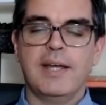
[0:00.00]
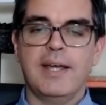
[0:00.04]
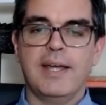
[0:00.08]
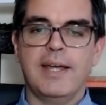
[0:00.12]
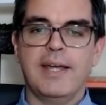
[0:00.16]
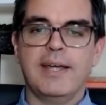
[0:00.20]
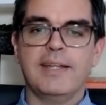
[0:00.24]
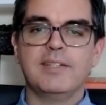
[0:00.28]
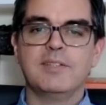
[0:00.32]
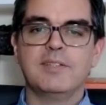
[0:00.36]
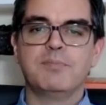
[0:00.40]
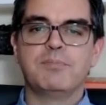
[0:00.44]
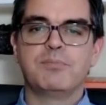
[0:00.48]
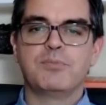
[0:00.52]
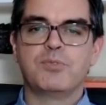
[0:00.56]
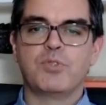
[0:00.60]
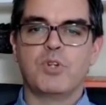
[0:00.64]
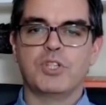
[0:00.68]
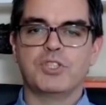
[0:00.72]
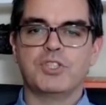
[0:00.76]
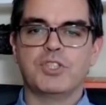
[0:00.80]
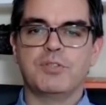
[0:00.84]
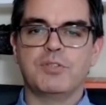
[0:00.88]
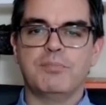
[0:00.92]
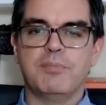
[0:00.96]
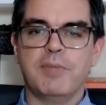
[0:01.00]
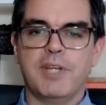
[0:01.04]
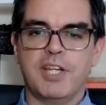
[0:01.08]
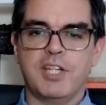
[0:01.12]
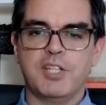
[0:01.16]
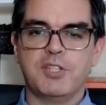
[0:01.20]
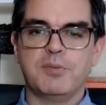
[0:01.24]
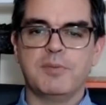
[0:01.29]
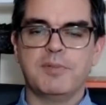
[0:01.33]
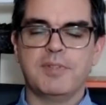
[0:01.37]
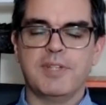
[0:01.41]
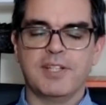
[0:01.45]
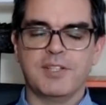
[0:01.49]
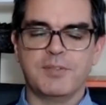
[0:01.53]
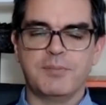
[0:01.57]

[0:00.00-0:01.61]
and project management